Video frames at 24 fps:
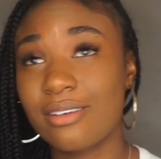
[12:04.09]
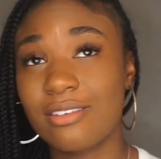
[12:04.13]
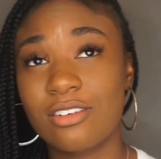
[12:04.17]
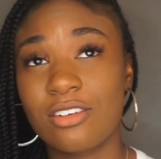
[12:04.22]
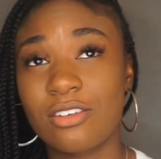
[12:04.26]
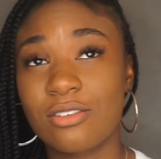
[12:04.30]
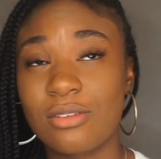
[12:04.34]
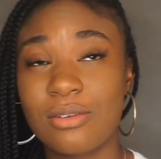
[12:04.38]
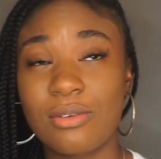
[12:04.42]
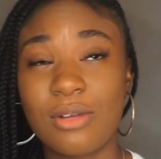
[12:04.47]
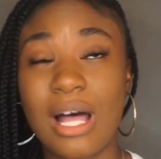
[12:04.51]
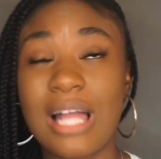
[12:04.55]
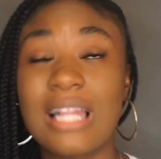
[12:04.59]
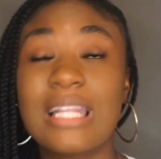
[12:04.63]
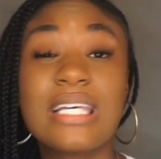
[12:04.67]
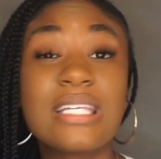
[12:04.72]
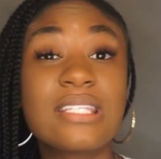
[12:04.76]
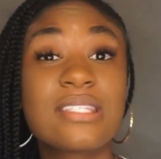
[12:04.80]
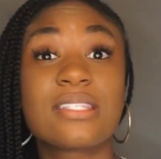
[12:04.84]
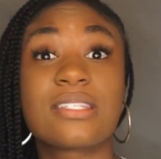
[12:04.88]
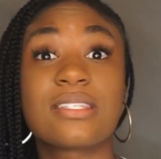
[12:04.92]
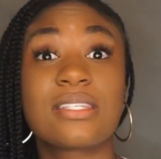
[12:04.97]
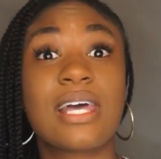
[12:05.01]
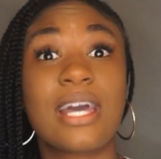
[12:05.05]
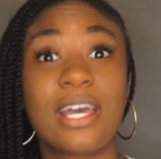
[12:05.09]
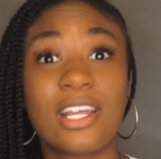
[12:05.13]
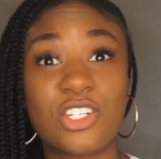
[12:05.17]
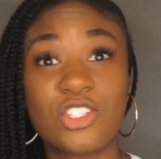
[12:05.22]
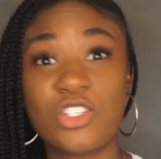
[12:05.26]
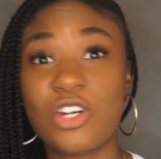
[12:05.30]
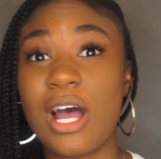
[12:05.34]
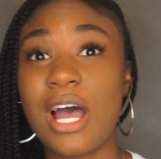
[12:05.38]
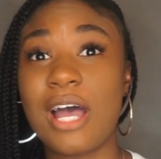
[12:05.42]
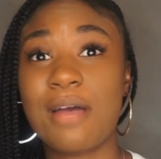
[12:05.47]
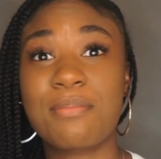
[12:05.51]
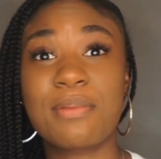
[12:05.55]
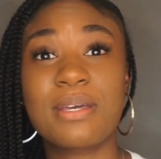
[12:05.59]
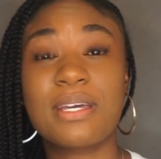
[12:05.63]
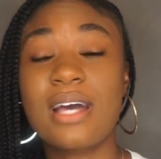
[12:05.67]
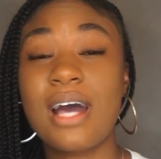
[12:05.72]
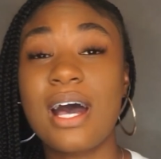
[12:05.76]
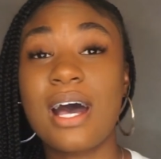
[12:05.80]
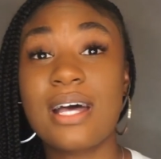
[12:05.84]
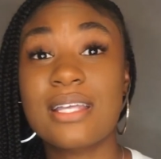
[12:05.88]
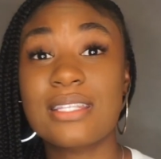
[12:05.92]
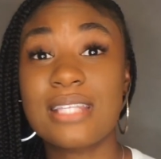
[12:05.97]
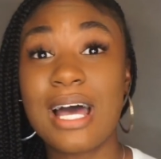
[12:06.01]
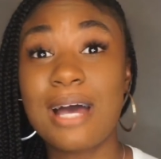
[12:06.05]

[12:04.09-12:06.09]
or at least the second try, because